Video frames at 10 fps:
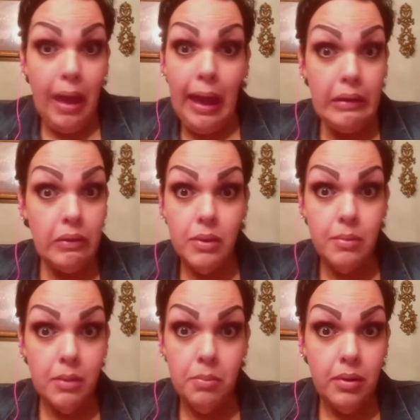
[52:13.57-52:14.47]
I don't
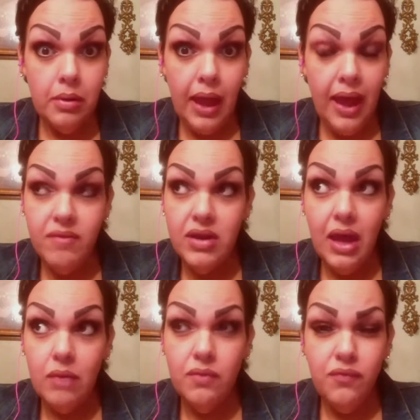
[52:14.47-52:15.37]
remember. I haven't
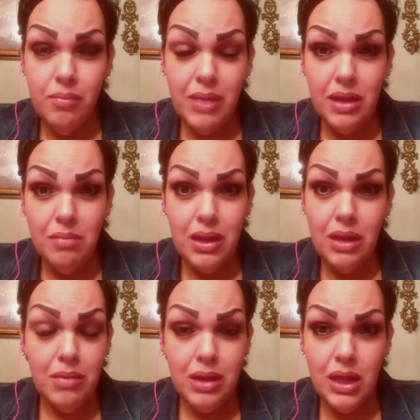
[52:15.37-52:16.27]
had one for many
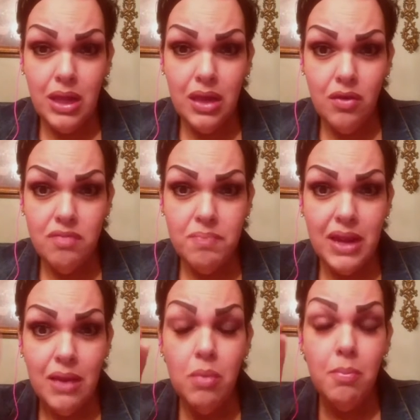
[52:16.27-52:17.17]
years,
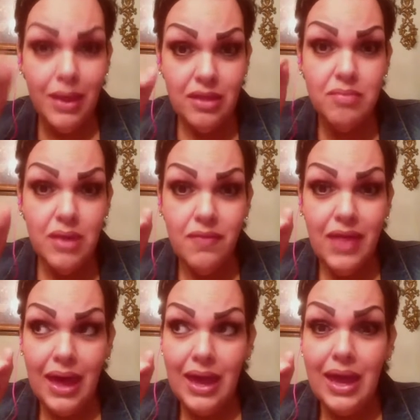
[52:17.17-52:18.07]
but it reminds me of
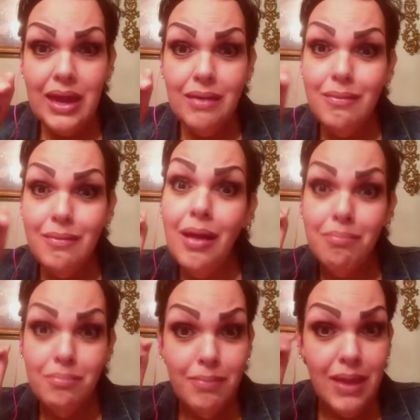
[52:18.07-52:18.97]
that. And
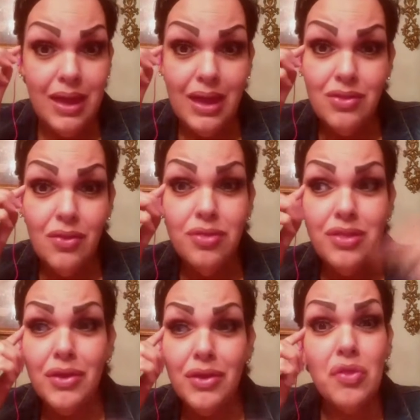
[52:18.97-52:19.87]
man, those
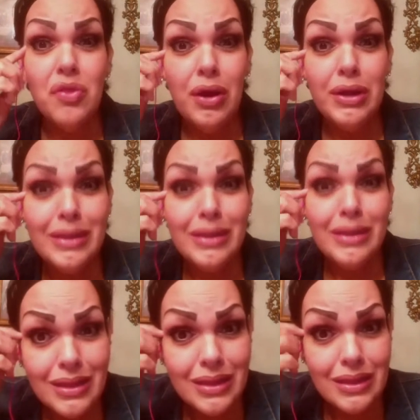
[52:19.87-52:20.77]
suckers are
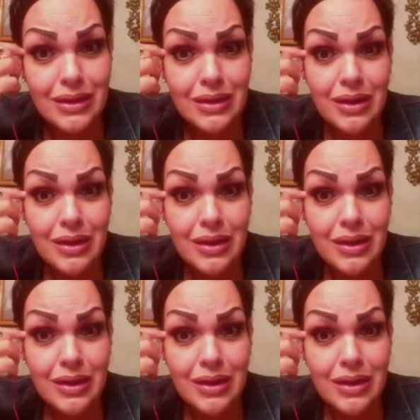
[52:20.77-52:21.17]
good.